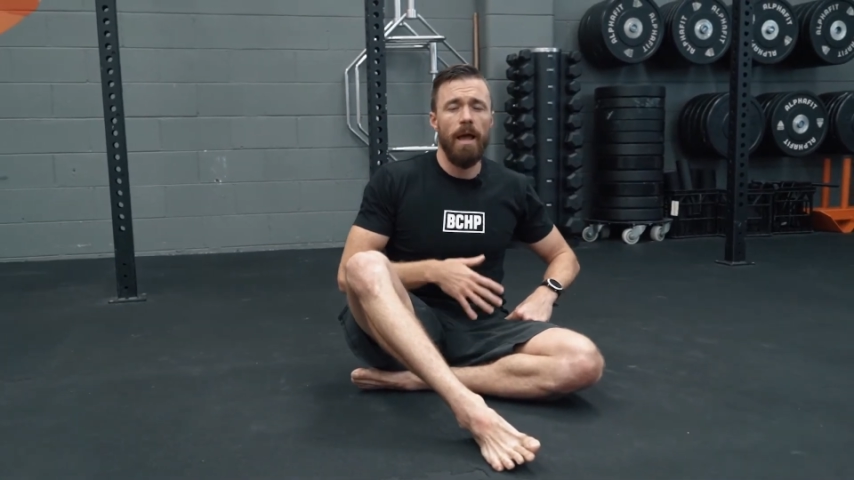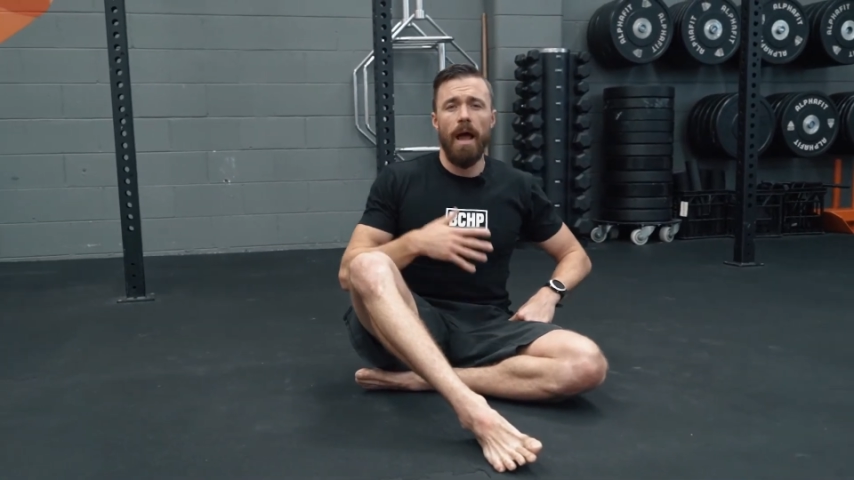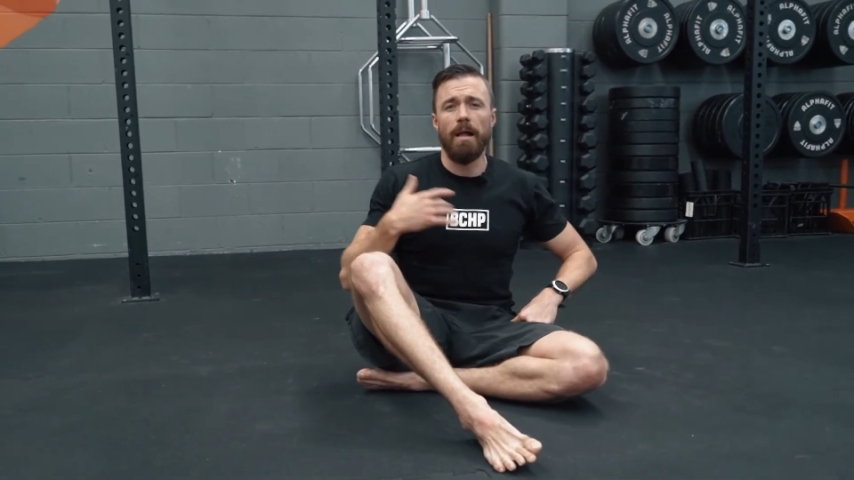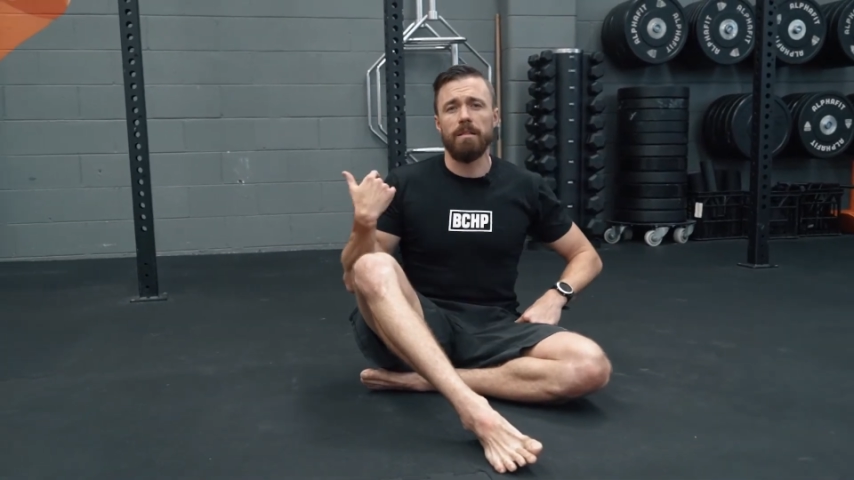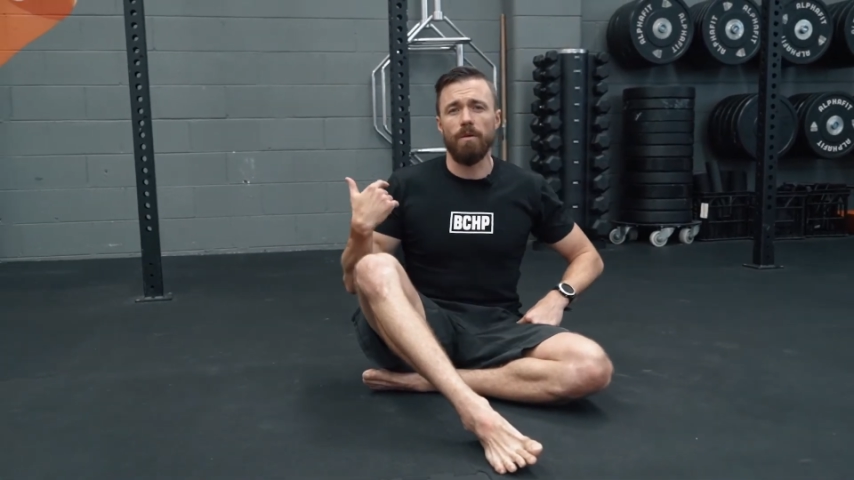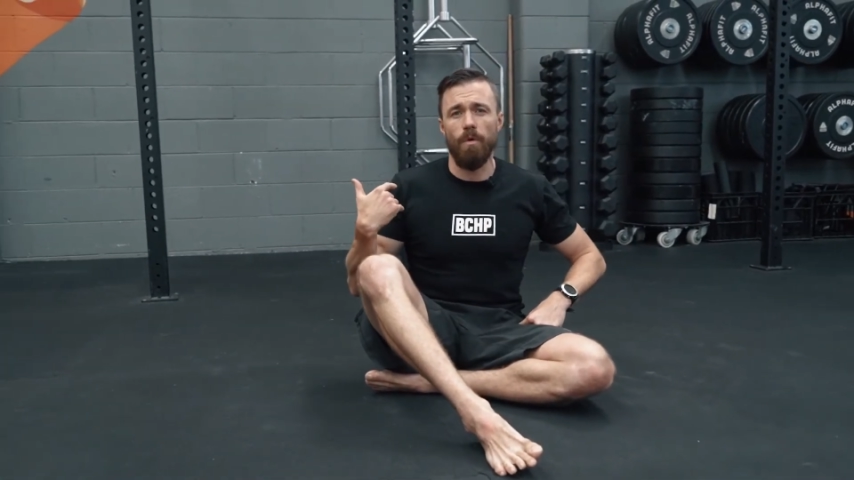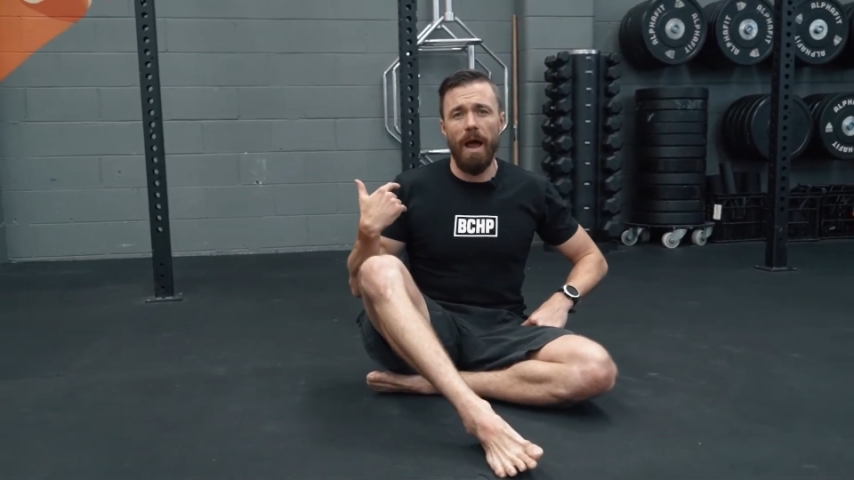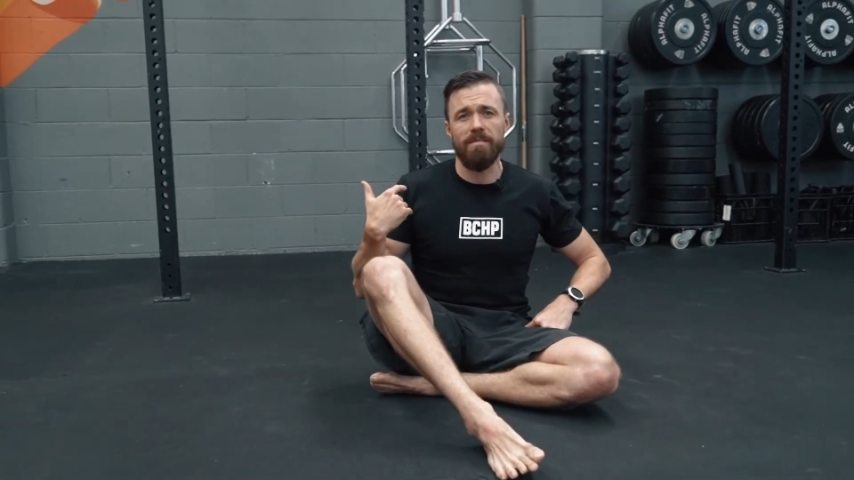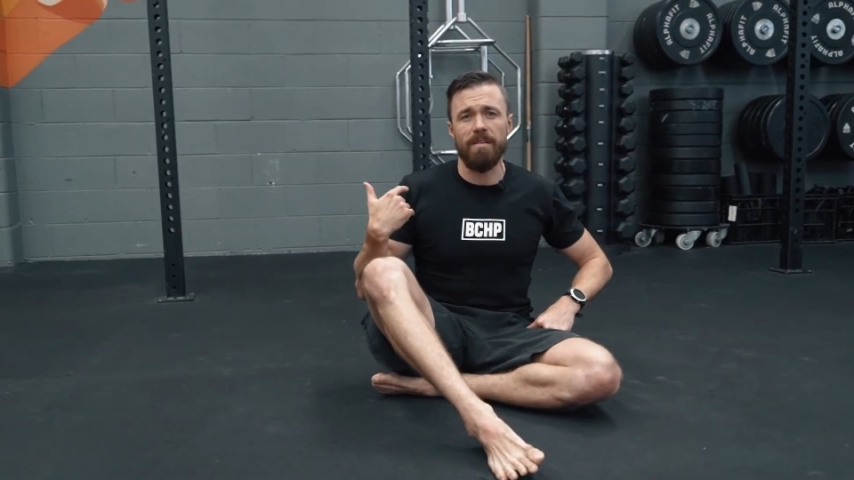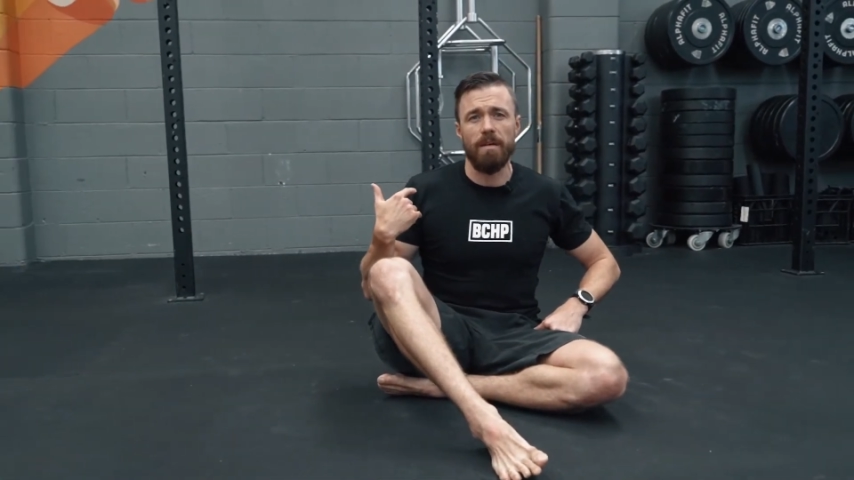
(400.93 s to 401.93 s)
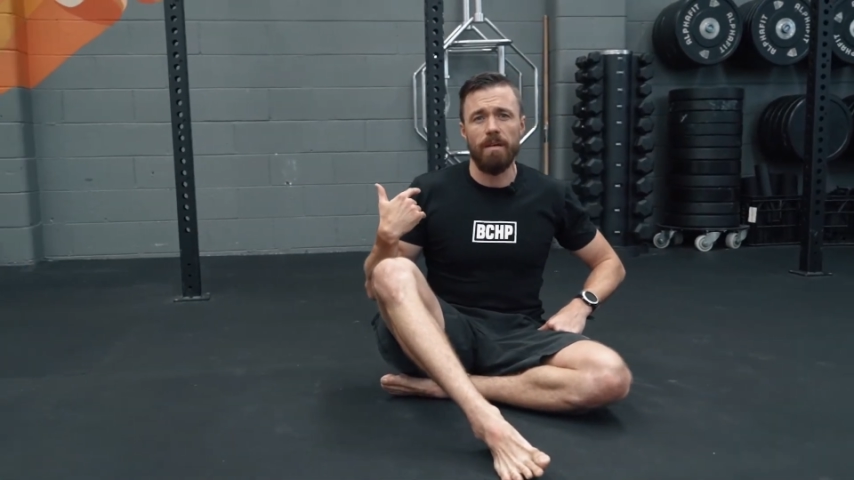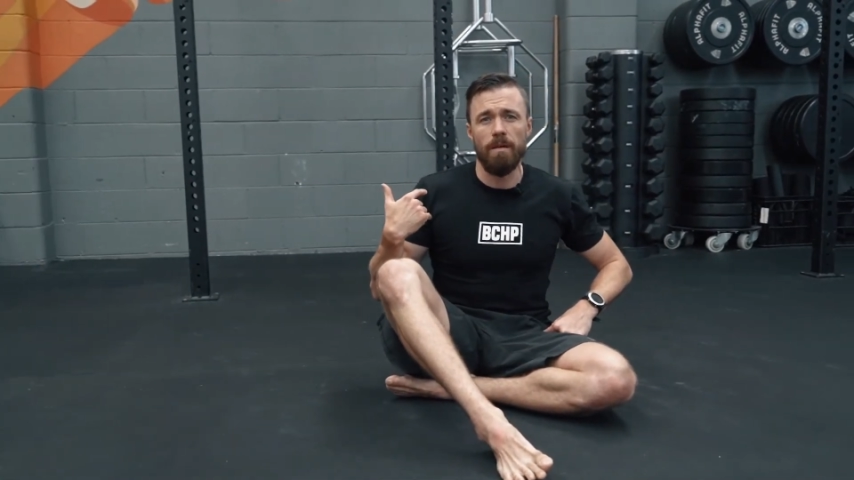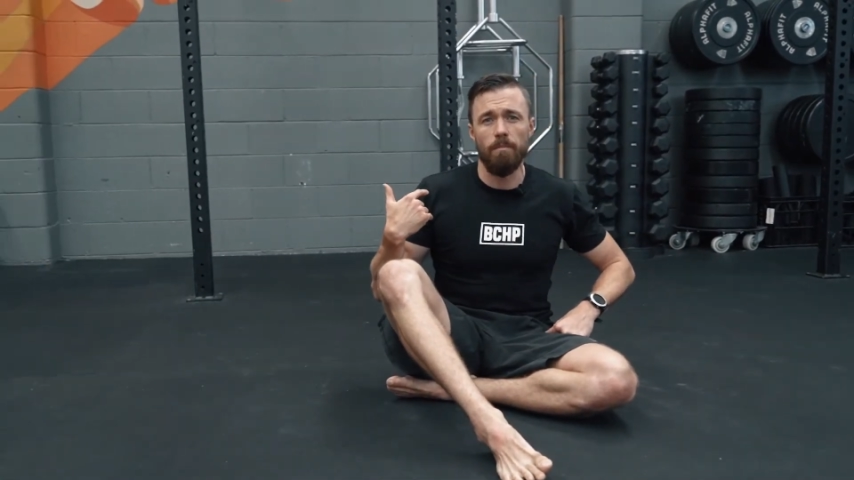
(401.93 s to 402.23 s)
and thoracic